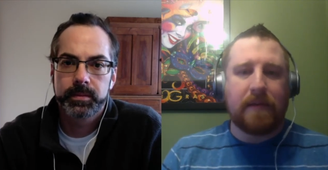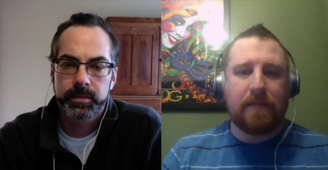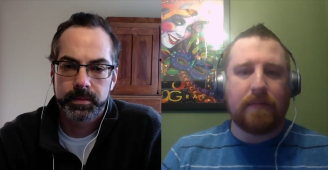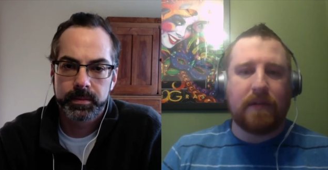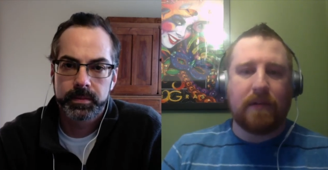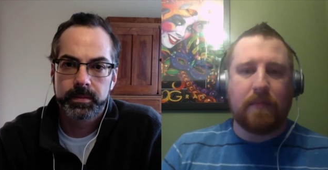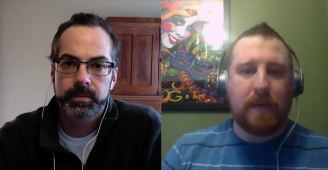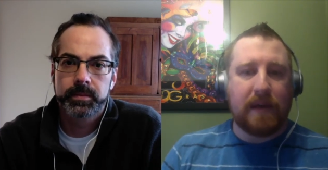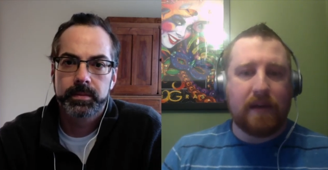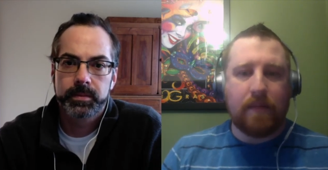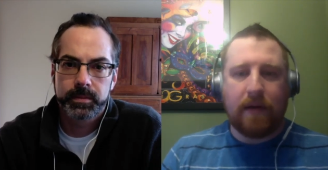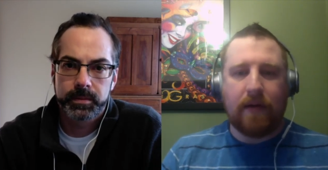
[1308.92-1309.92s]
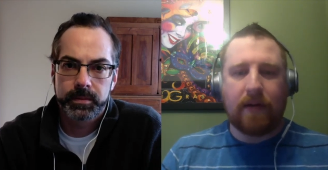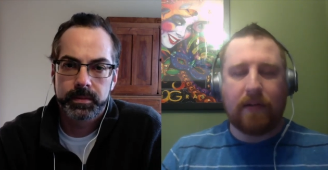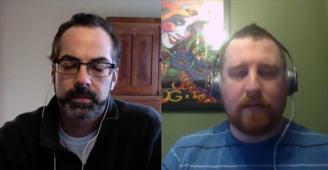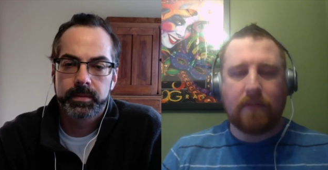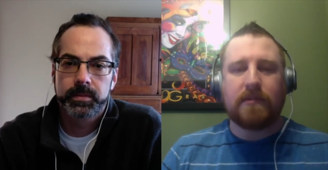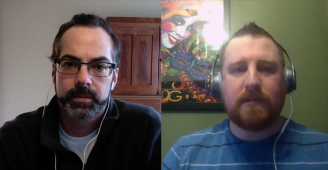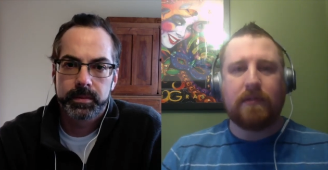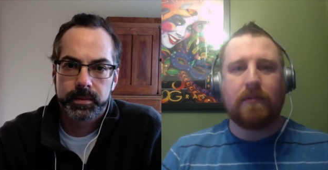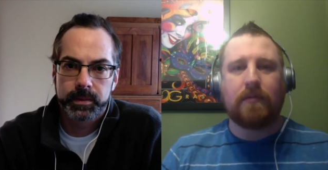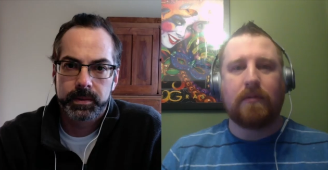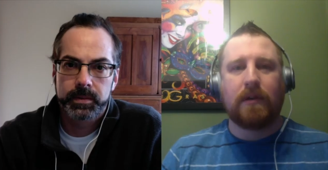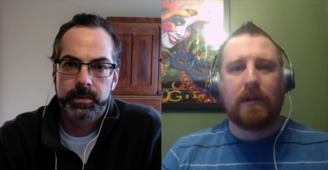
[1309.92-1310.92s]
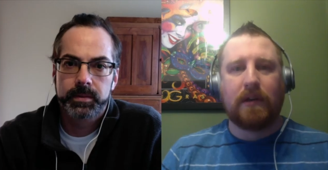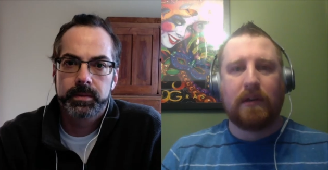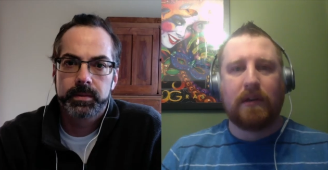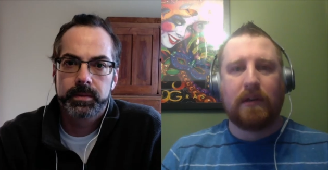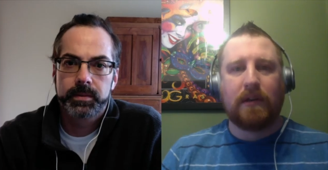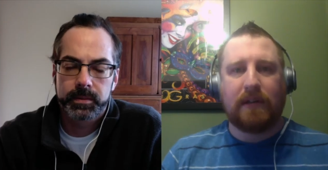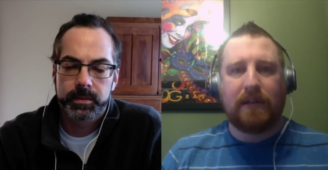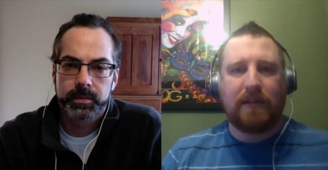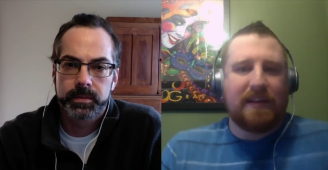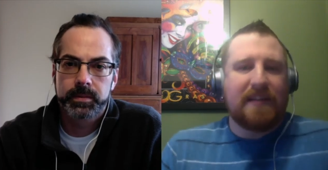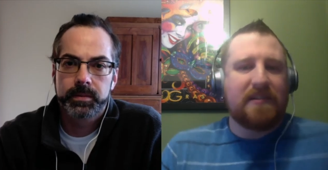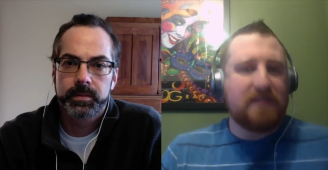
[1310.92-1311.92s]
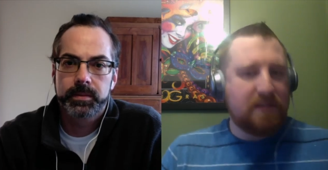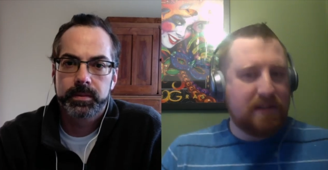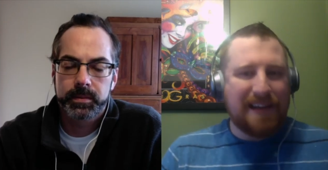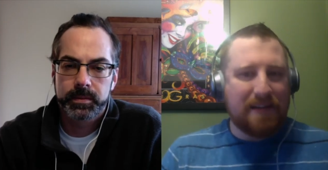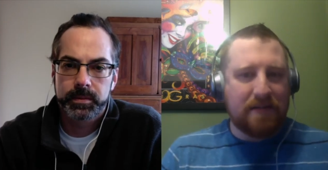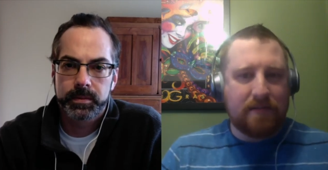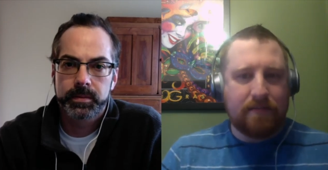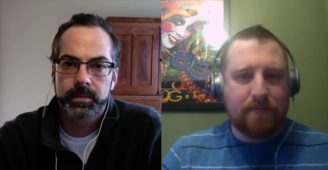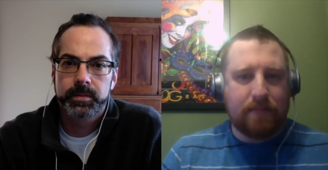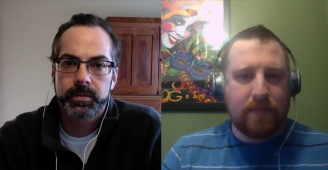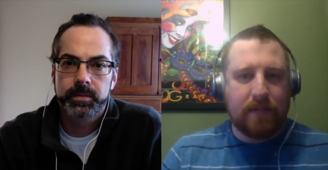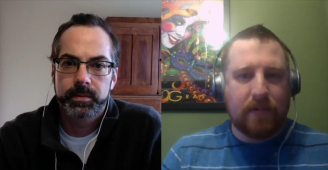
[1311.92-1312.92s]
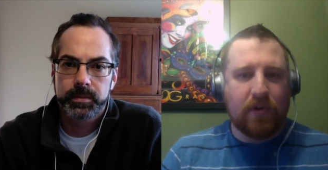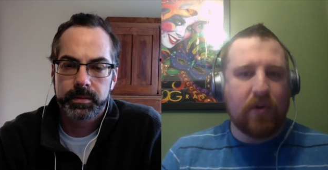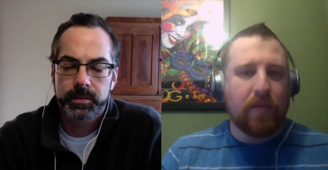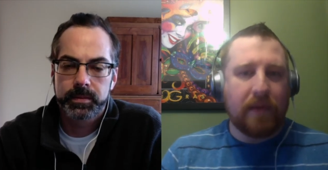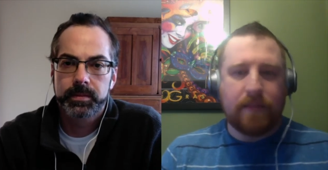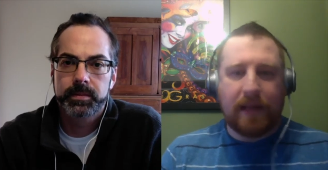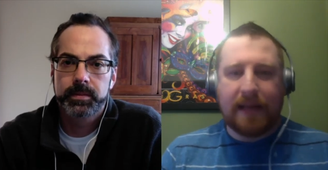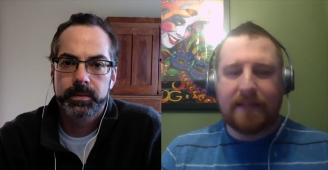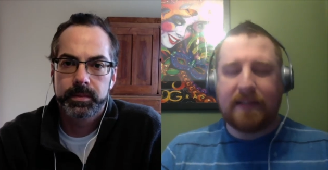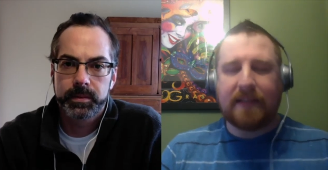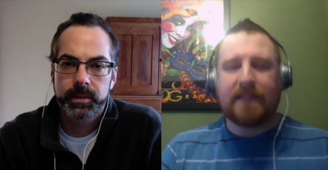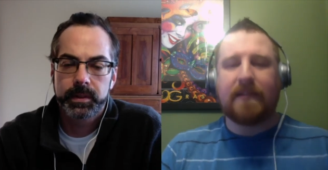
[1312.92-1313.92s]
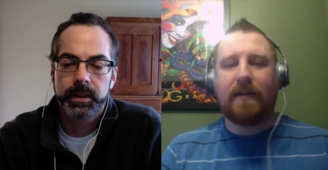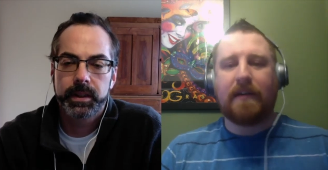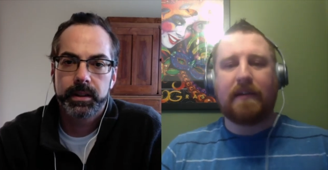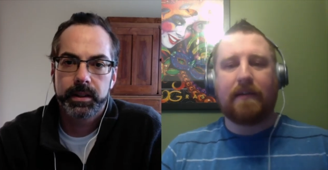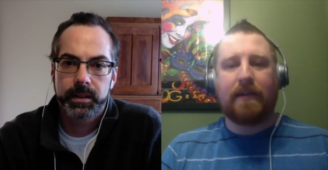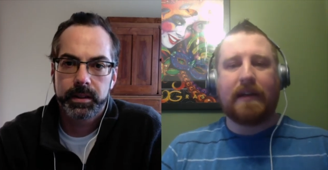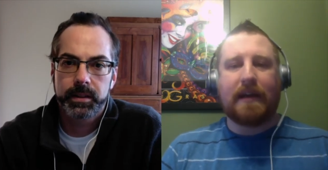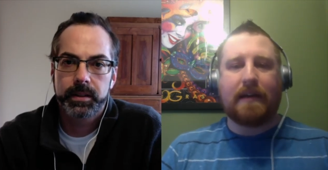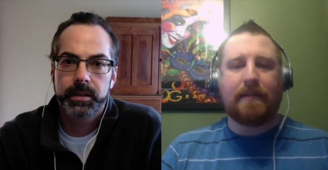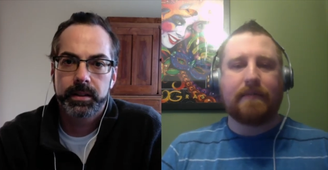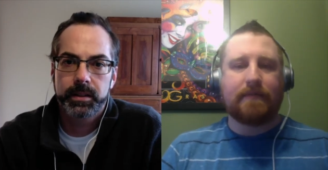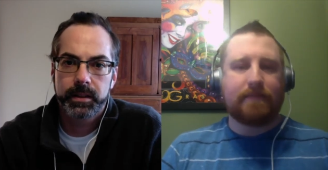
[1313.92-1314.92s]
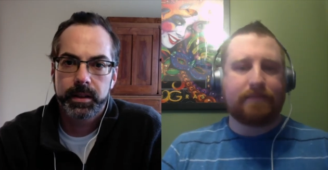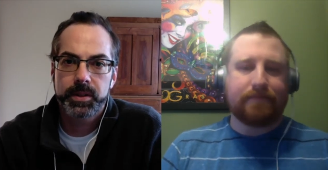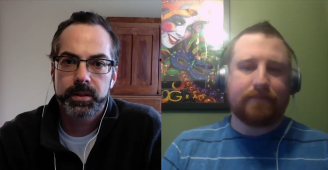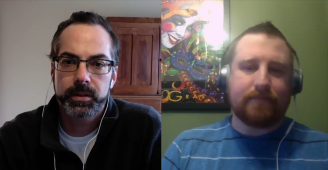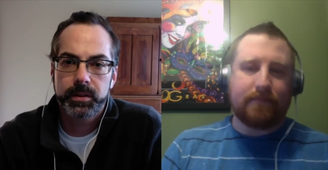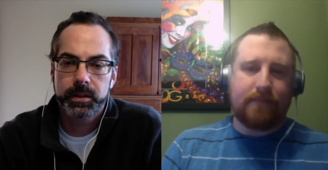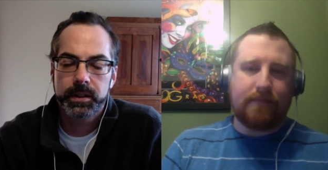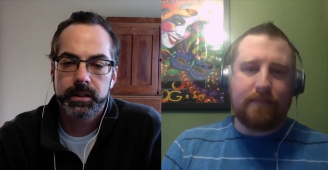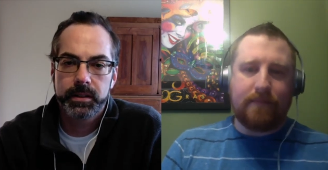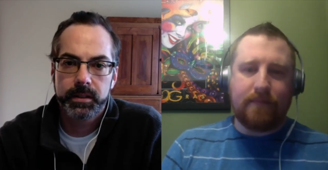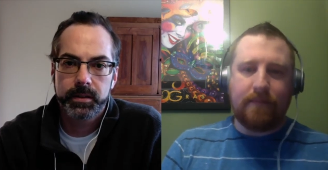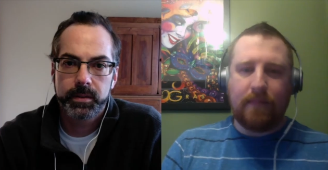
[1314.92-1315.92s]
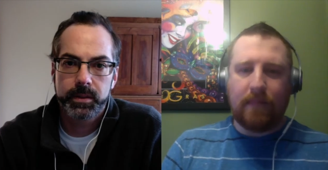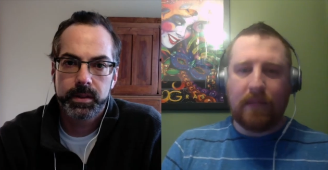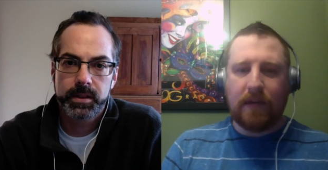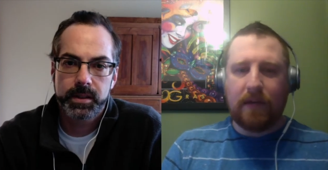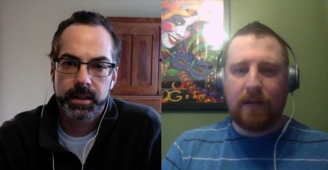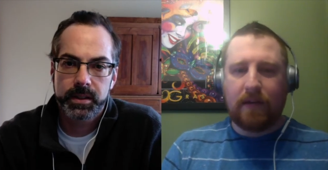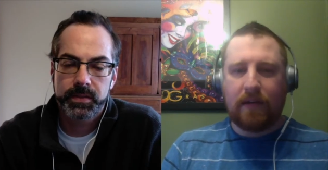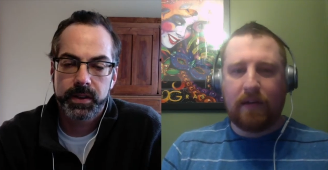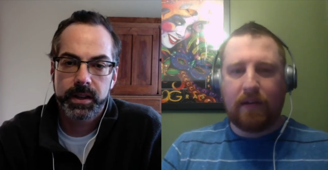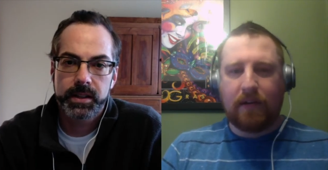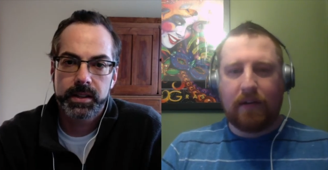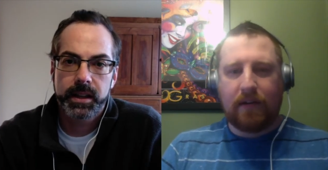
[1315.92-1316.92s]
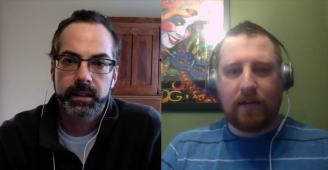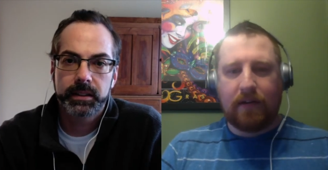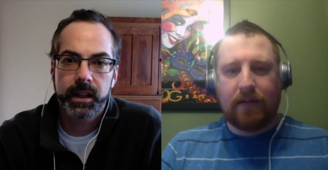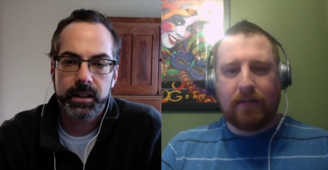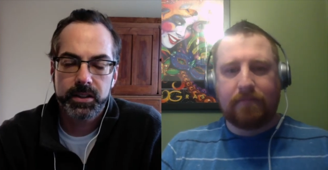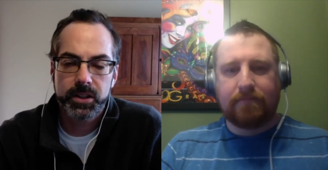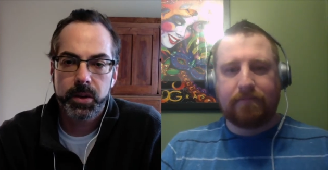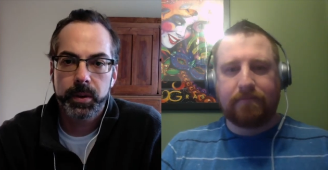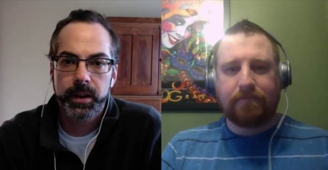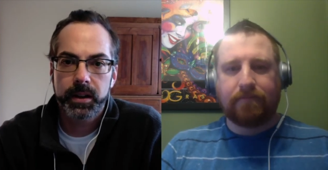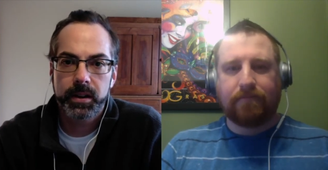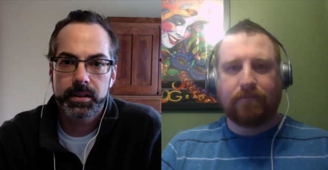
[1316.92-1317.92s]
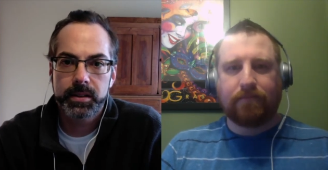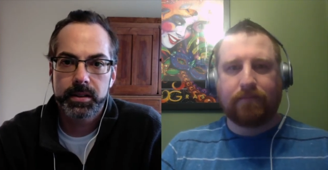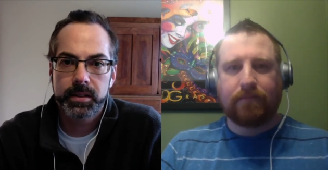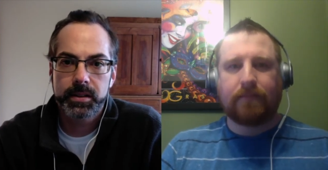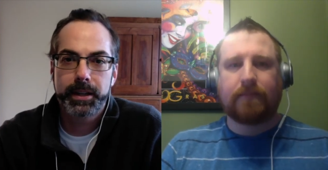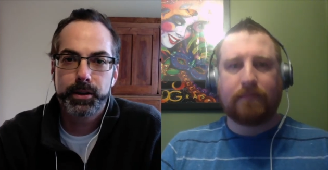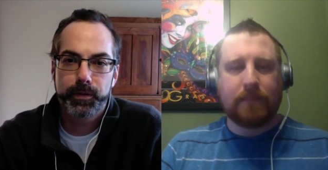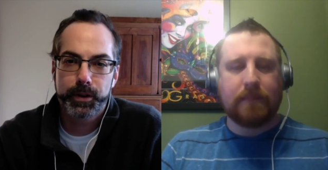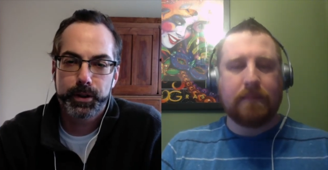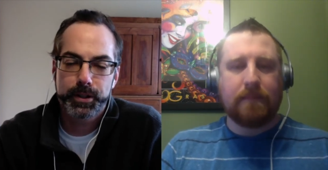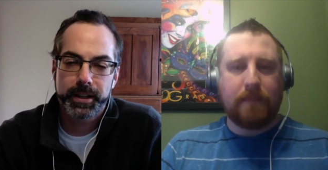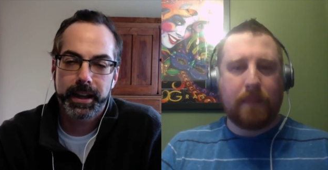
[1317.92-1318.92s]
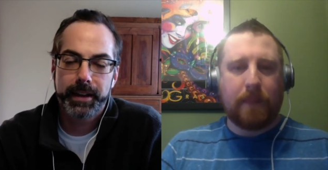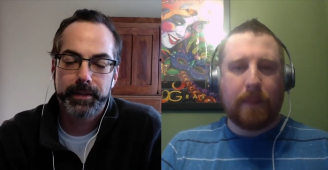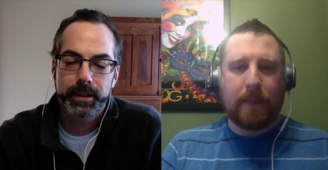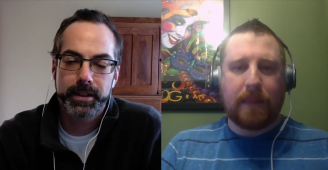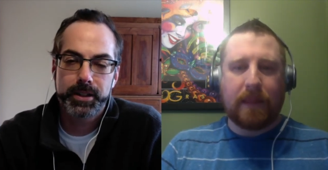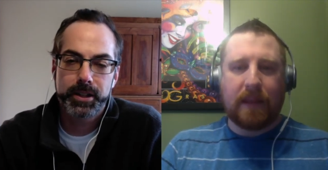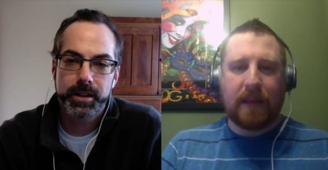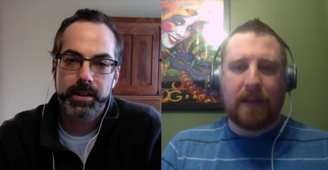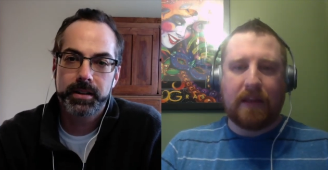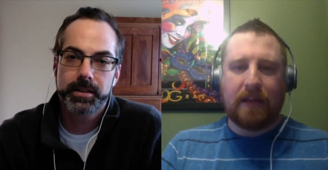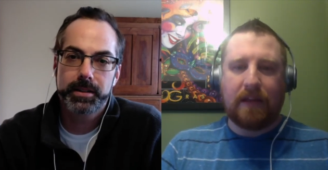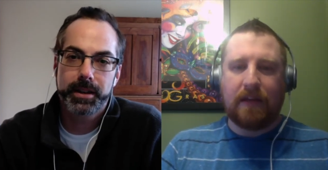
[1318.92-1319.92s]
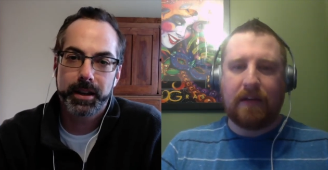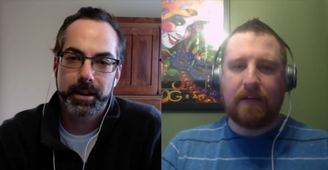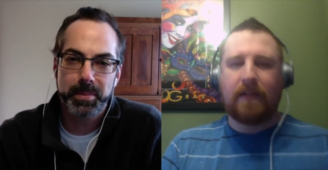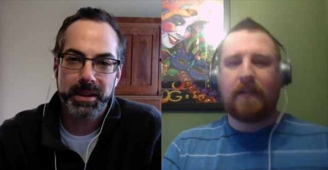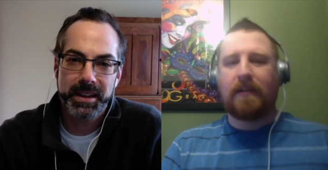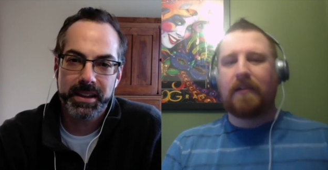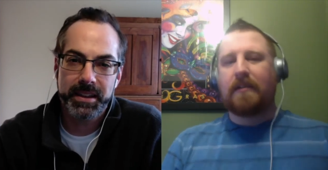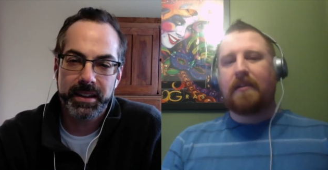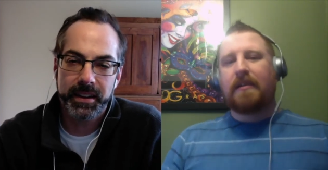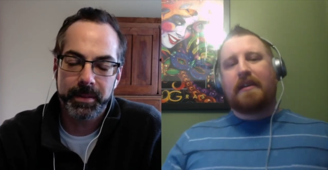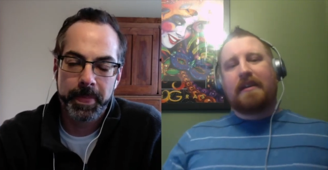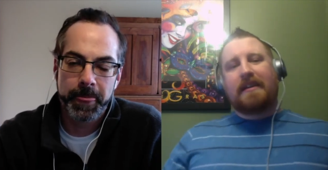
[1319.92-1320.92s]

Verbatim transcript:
Speaker 1: and you know be comparing those to the industry standard oil-based plastics that are out there right now.
Speaker 2: Absolutely. Well, it sounds very exciting. Lots going on. It sounds like your first half of this year is going to be uh,